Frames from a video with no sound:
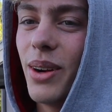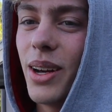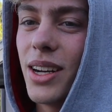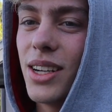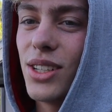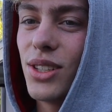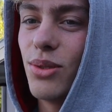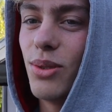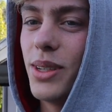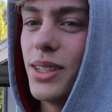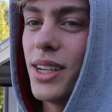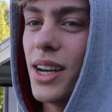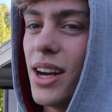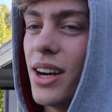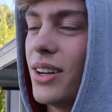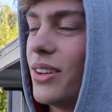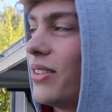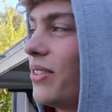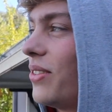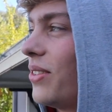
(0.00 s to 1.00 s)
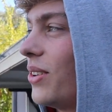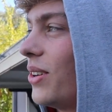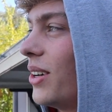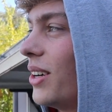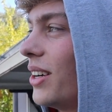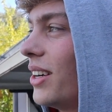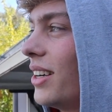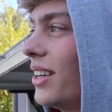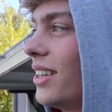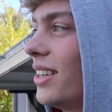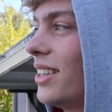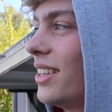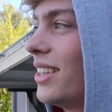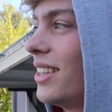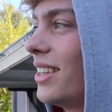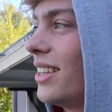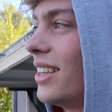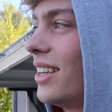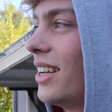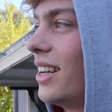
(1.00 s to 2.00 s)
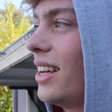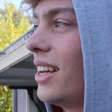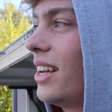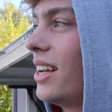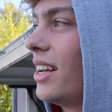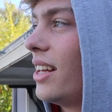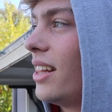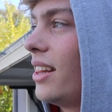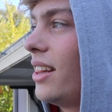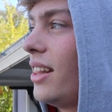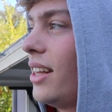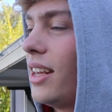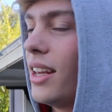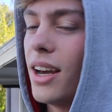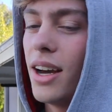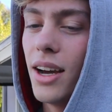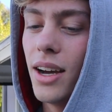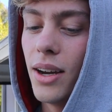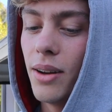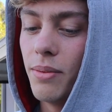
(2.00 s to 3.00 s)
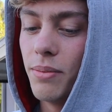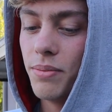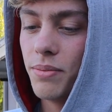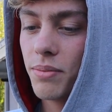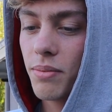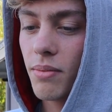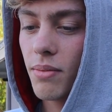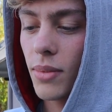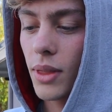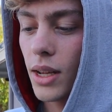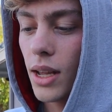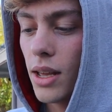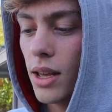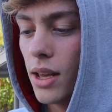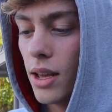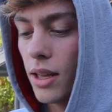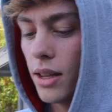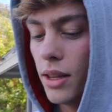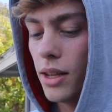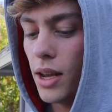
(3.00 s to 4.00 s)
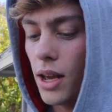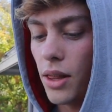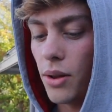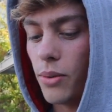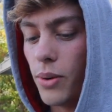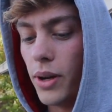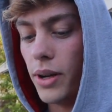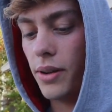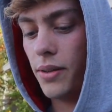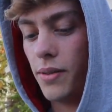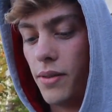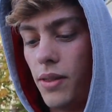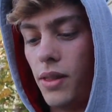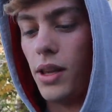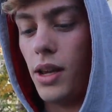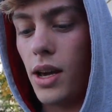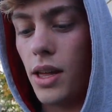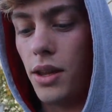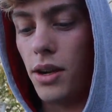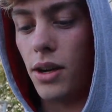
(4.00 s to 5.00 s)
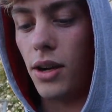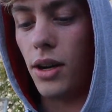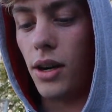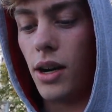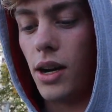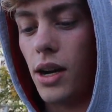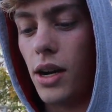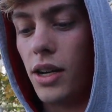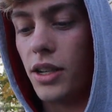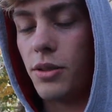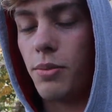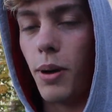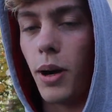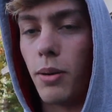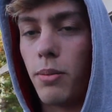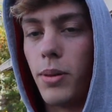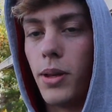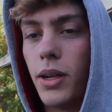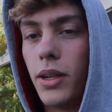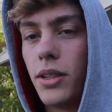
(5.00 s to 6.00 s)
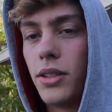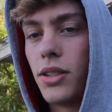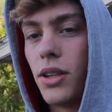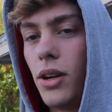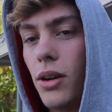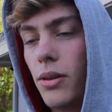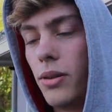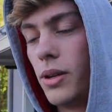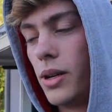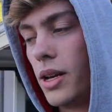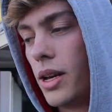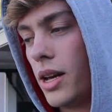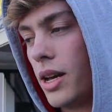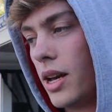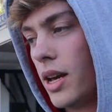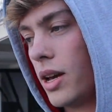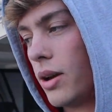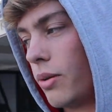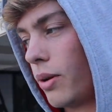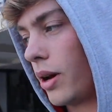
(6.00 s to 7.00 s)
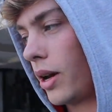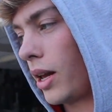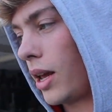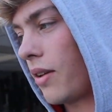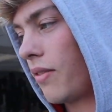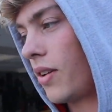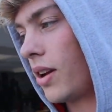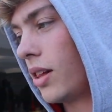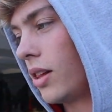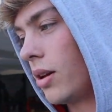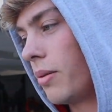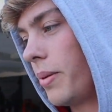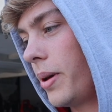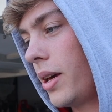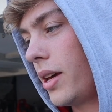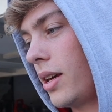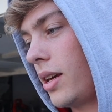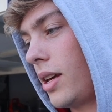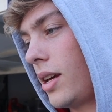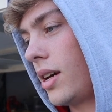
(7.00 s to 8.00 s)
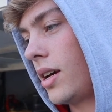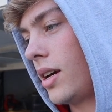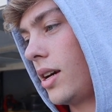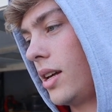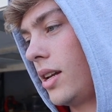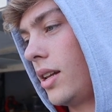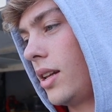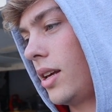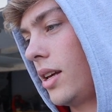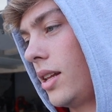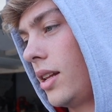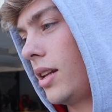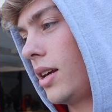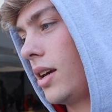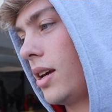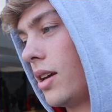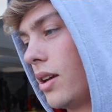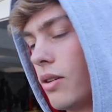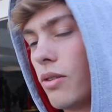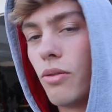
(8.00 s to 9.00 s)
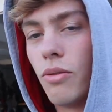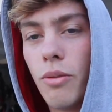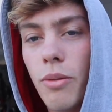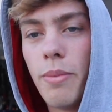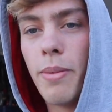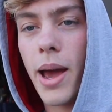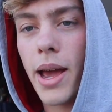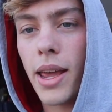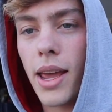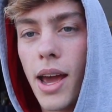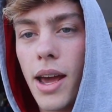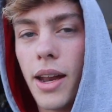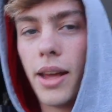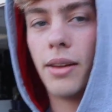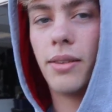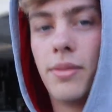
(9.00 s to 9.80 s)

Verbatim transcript: we're going to switch out for the um, the other one, the other uh, spark plug. So we're gonna give it a little bit and then we'll be back at it.